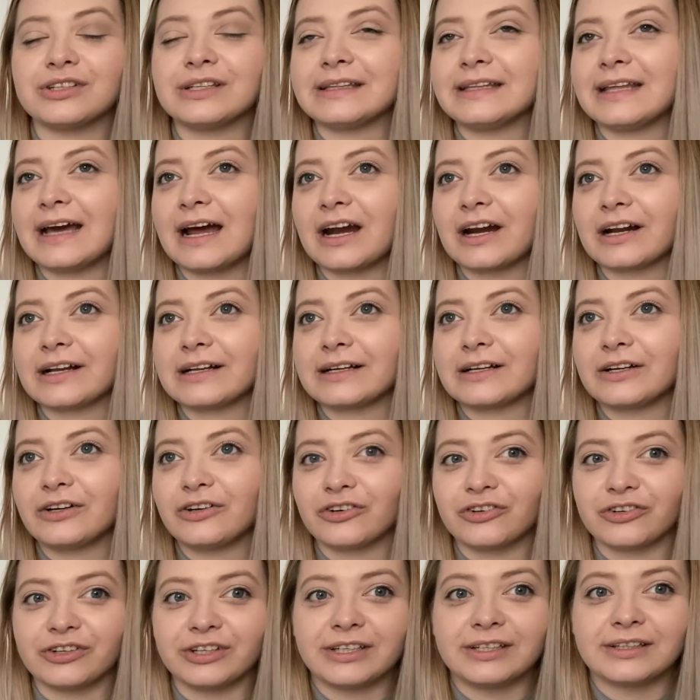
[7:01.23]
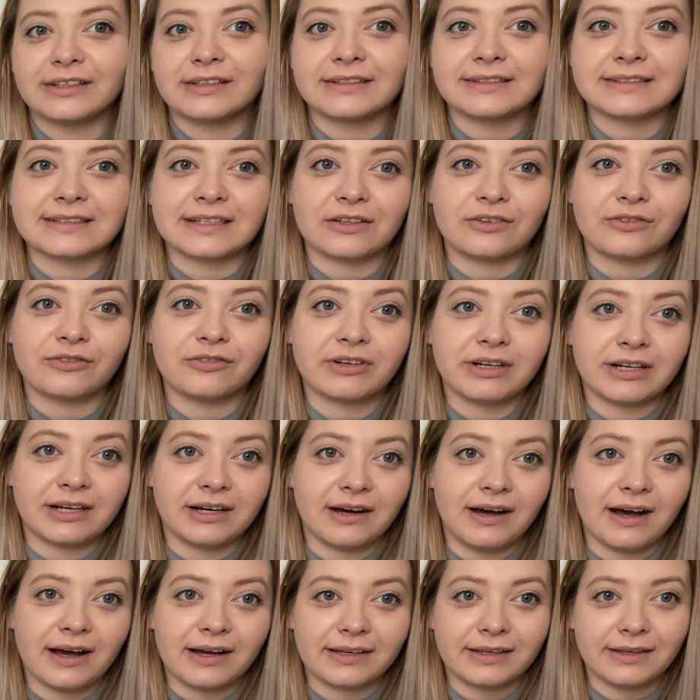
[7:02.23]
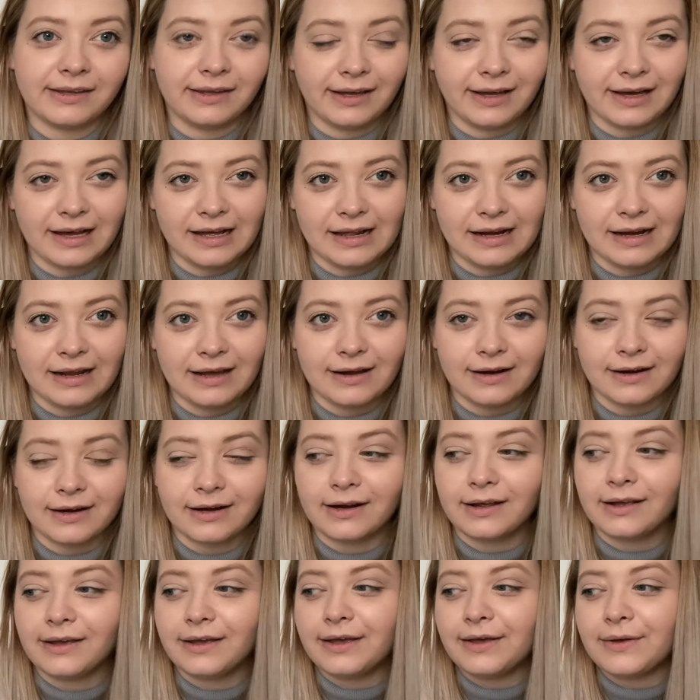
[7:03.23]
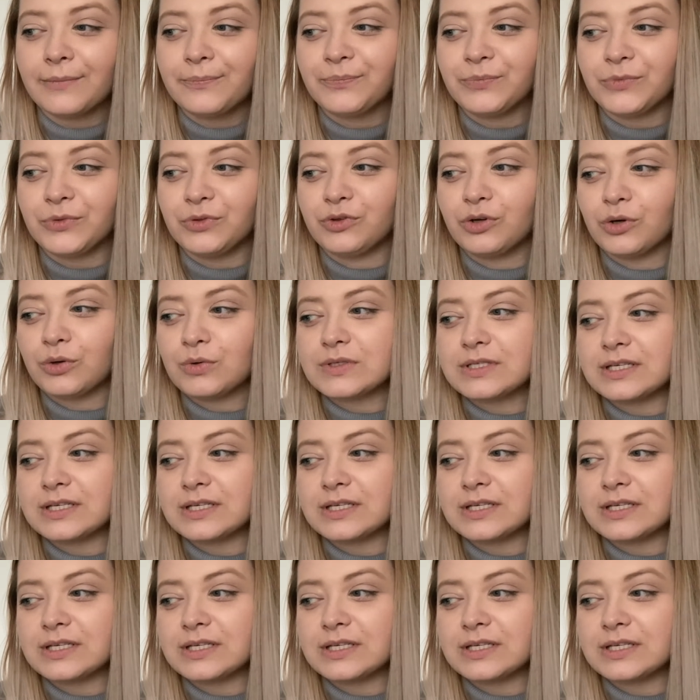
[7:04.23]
dark green, this kind of khaki color, those